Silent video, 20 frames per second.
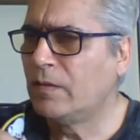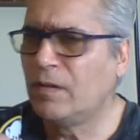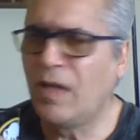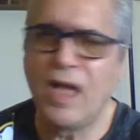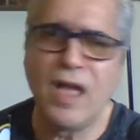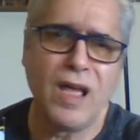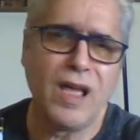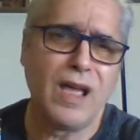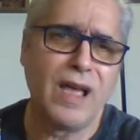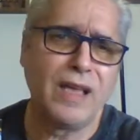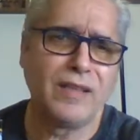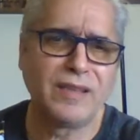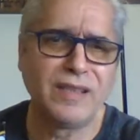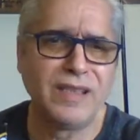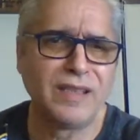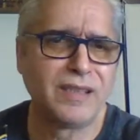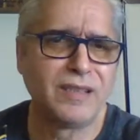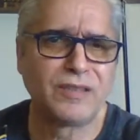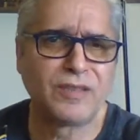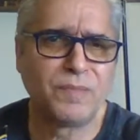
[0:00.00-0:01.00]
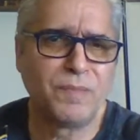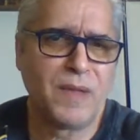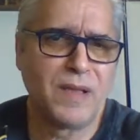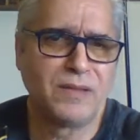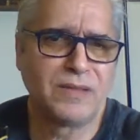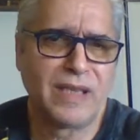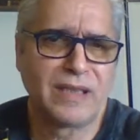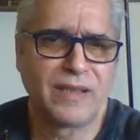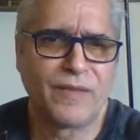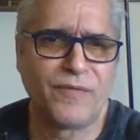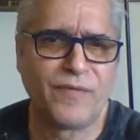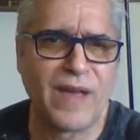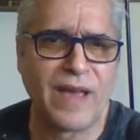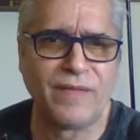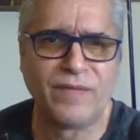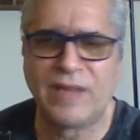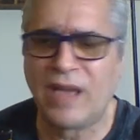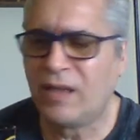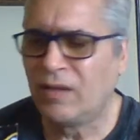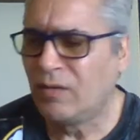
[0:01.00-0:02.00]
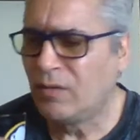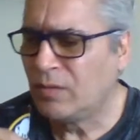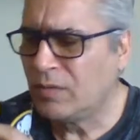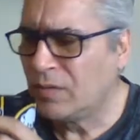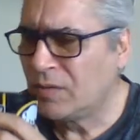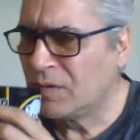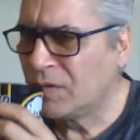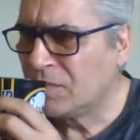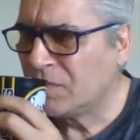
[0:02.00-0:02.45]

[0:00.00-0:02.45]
No, I think it smells like a $5.